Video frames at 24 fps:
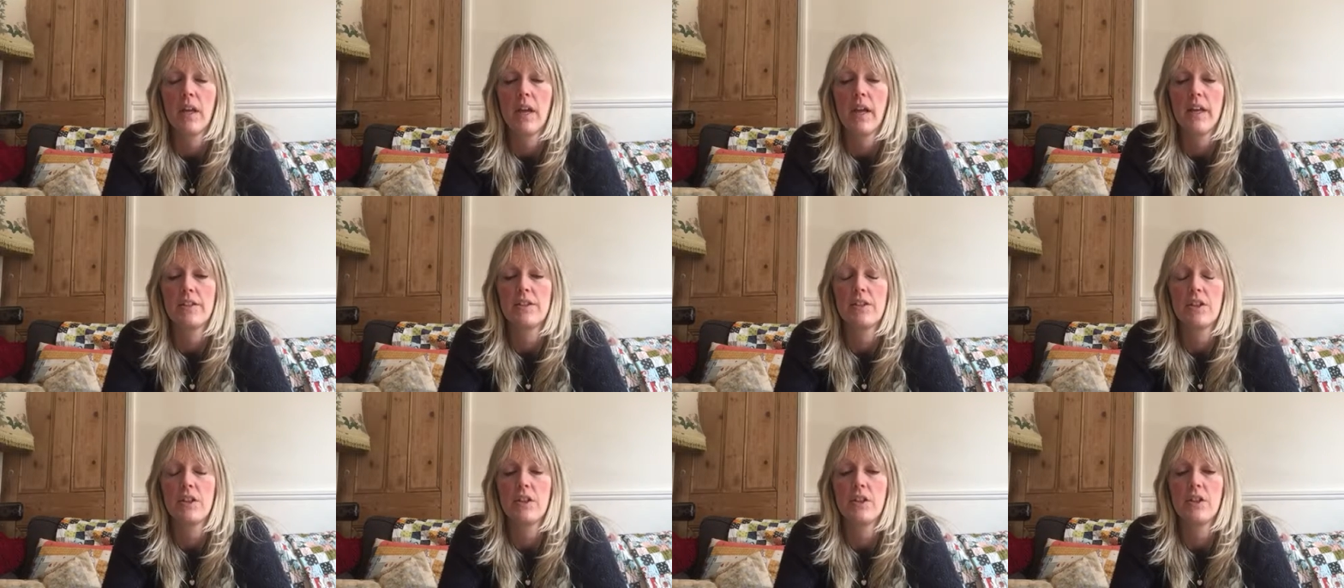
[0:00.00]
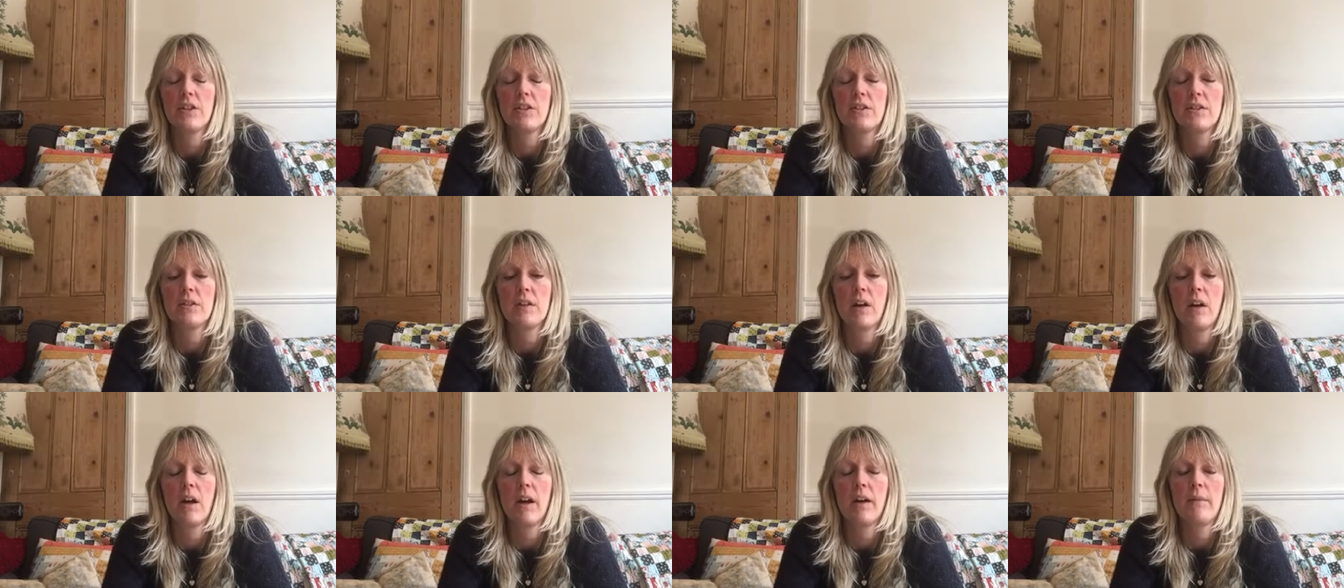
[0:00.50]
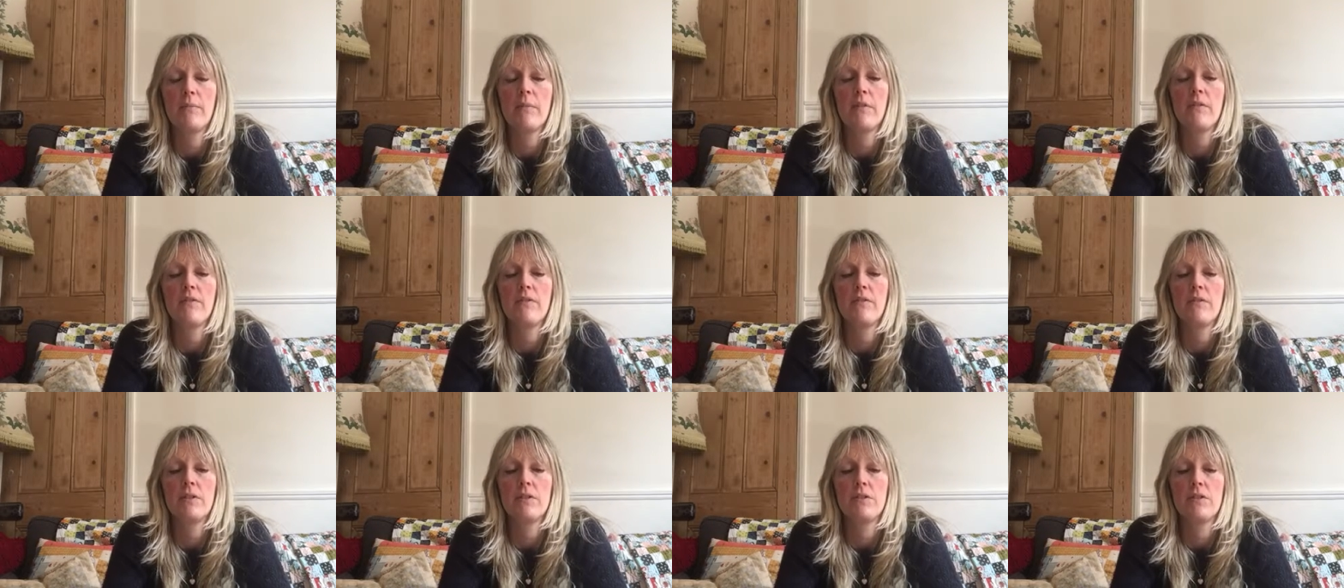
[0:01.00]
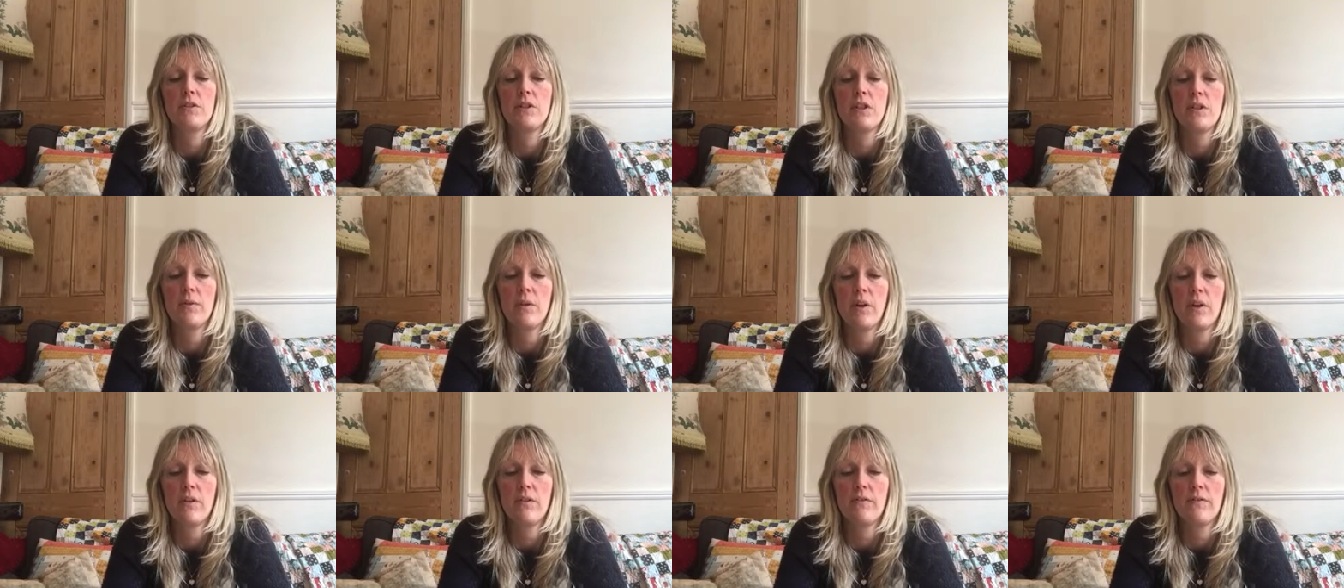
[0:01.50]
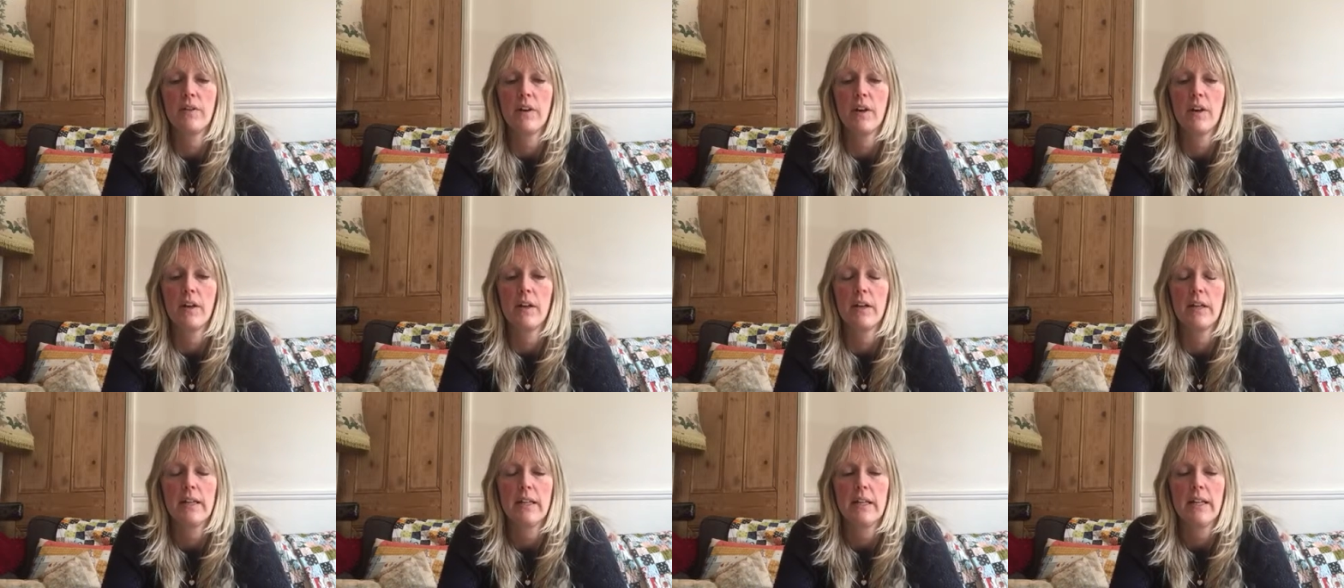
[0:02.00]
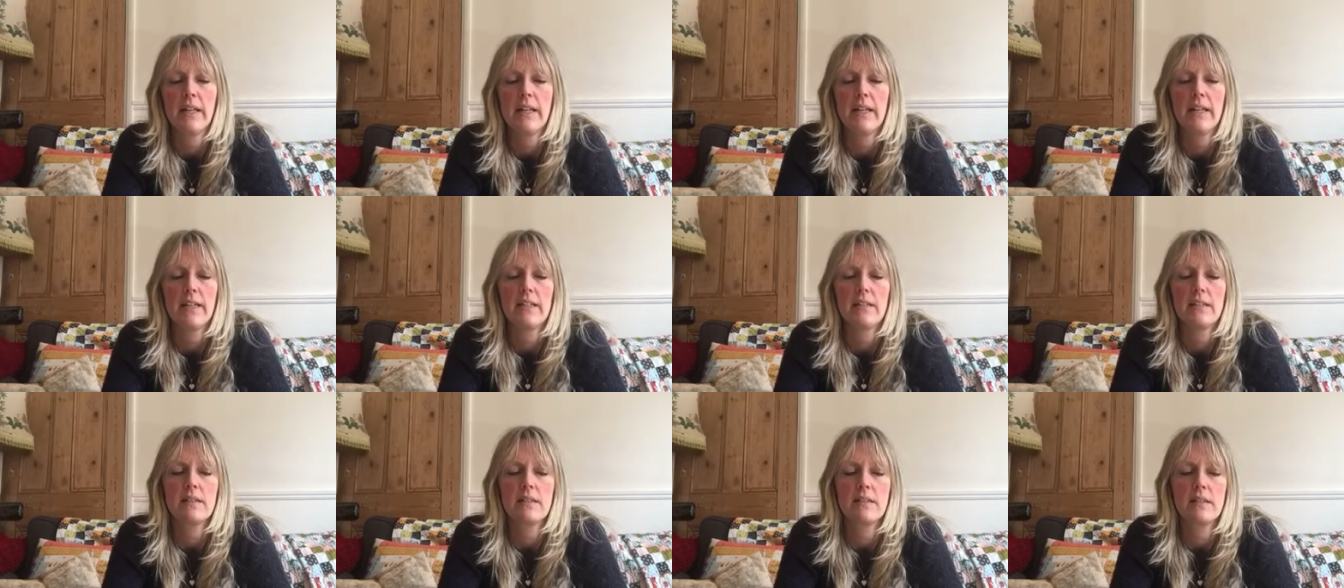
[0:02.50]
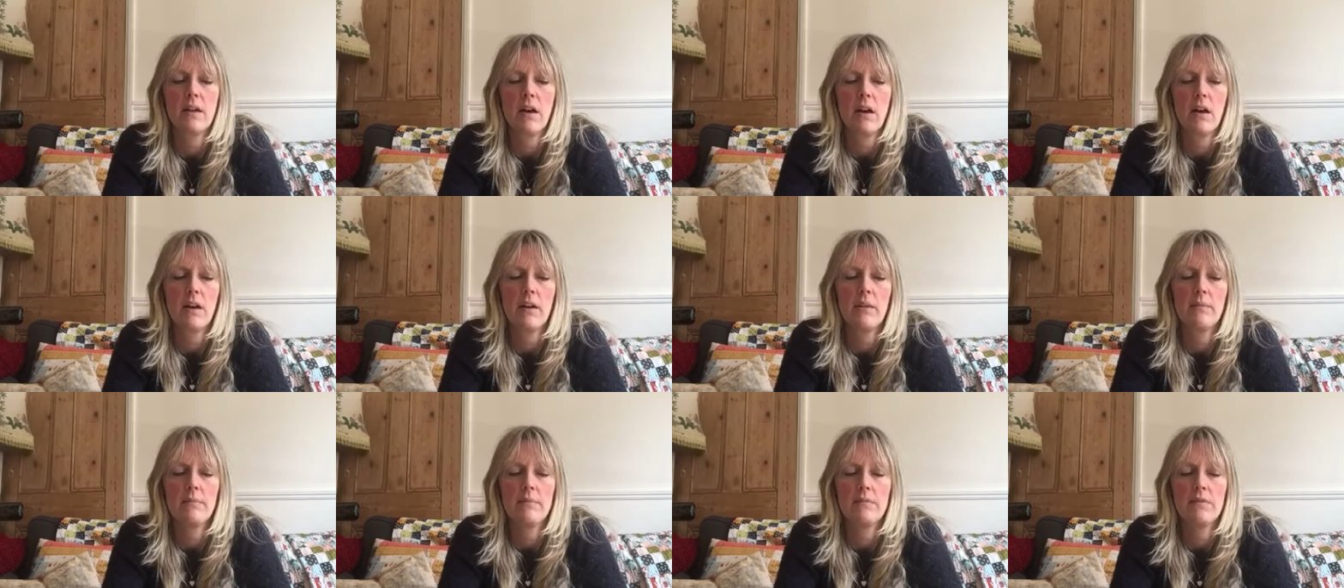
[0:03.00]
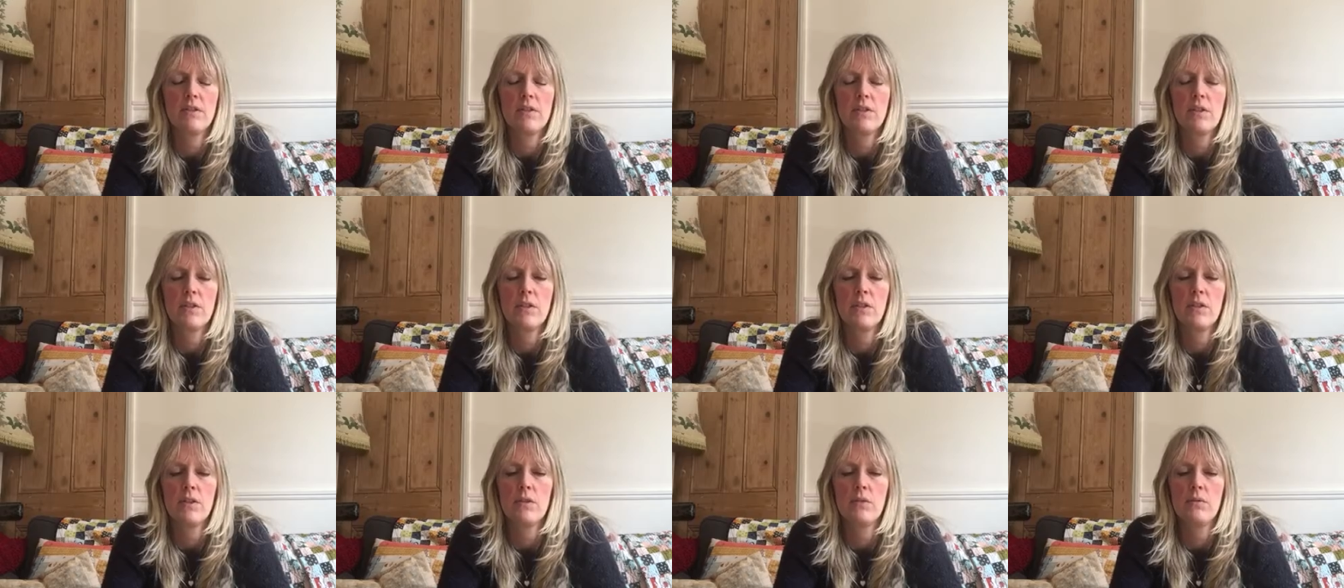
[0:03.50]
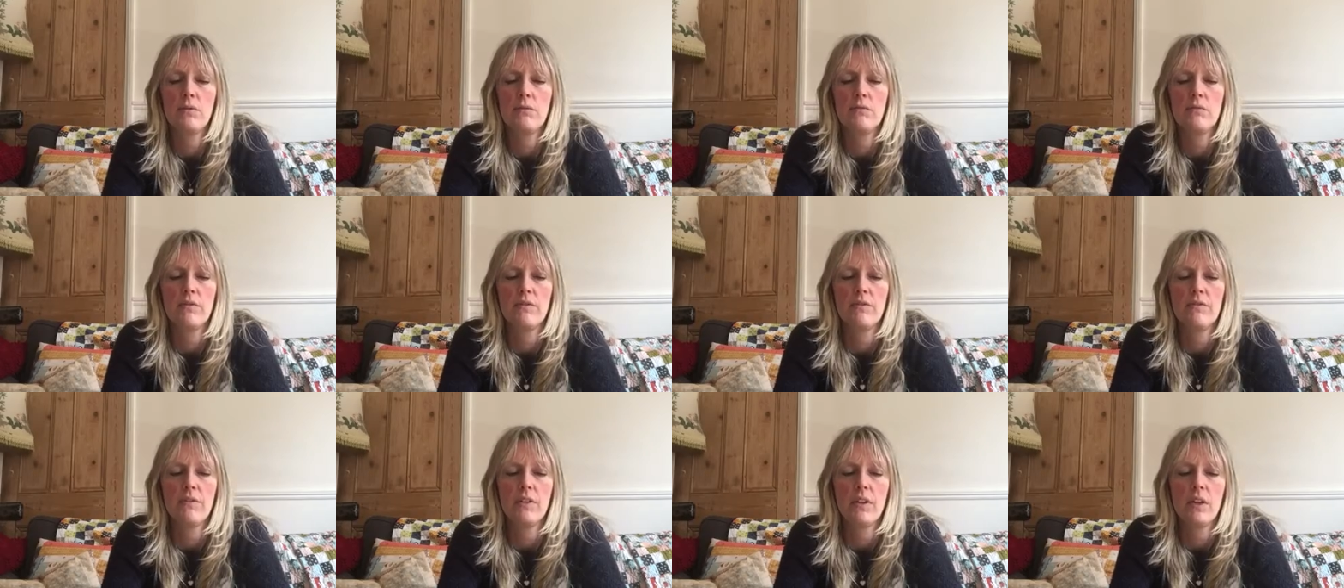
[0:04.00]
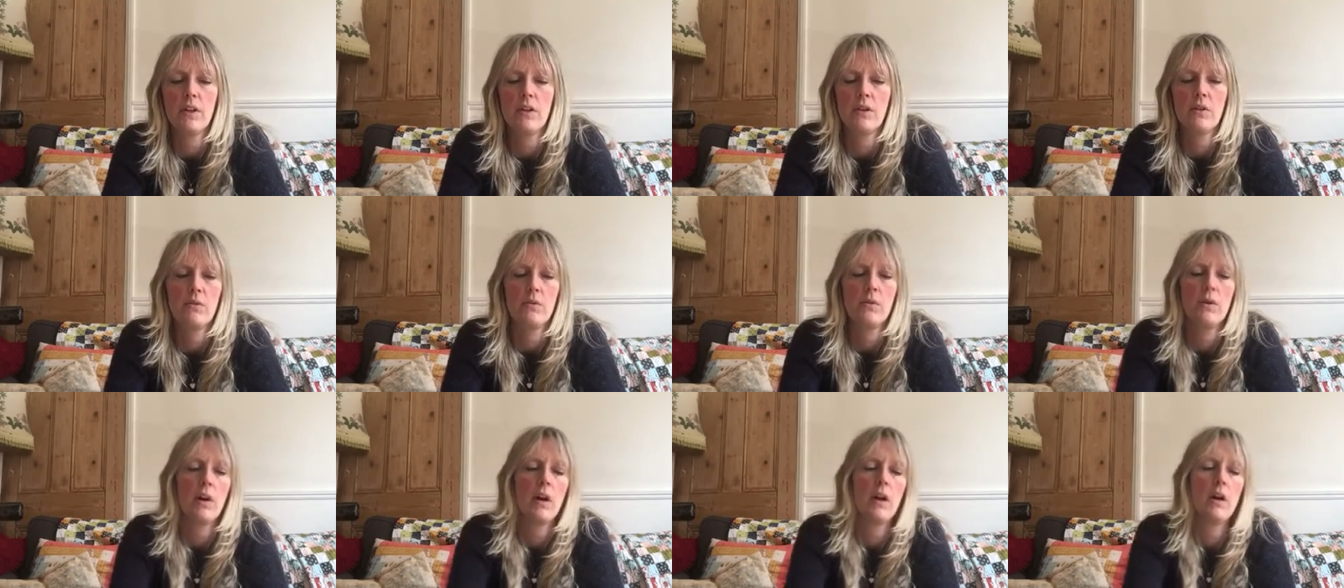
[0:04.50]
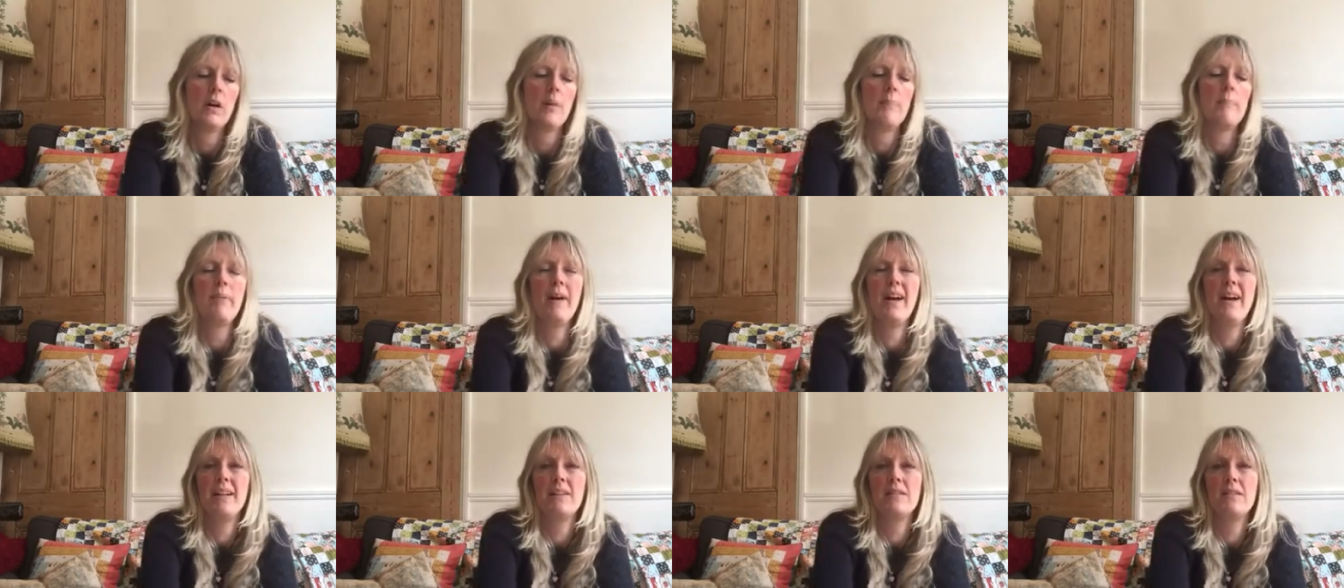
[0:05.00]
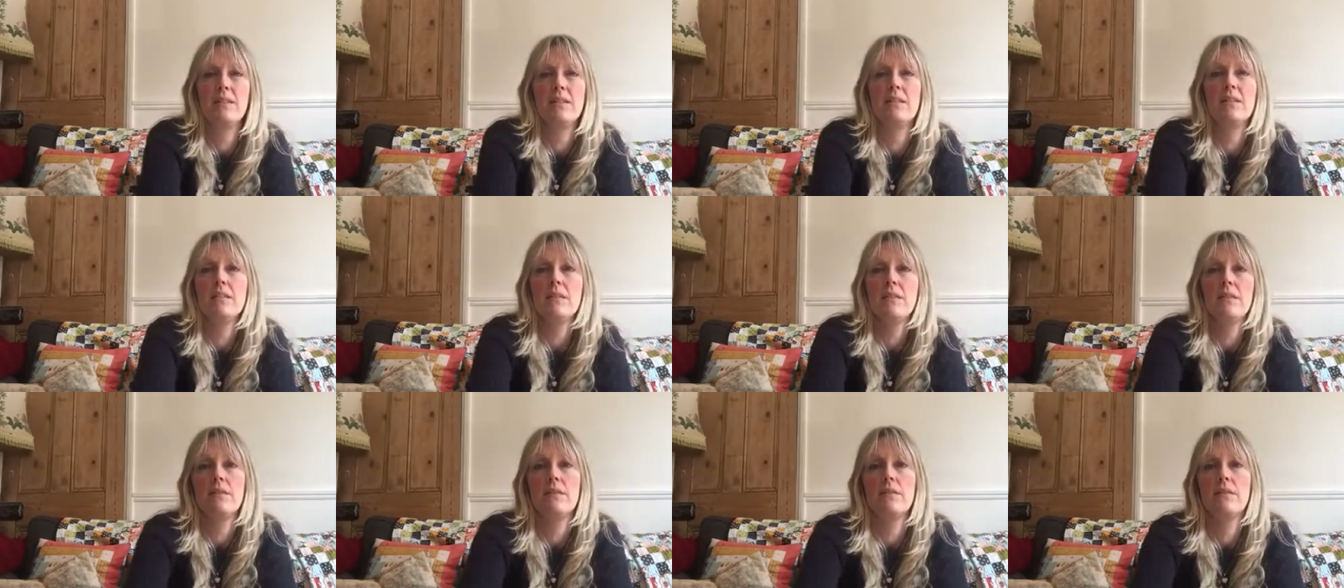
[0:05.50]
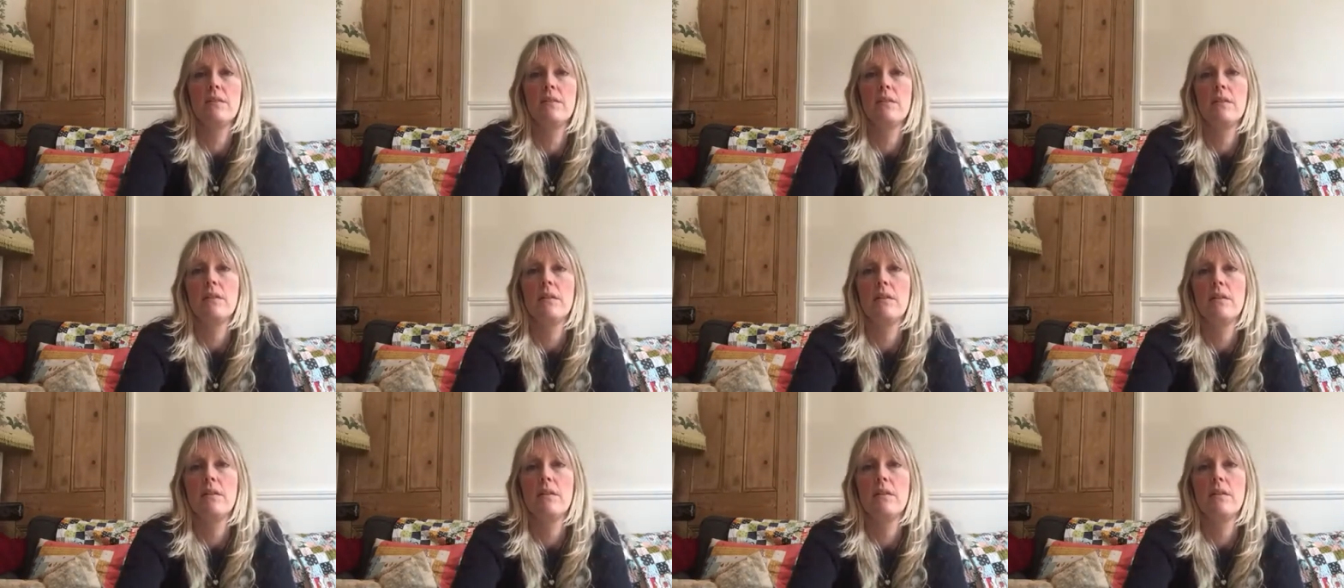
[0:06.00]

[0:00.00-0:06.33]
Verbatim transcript: It's a good time for a do-over. It's time to review our patterns.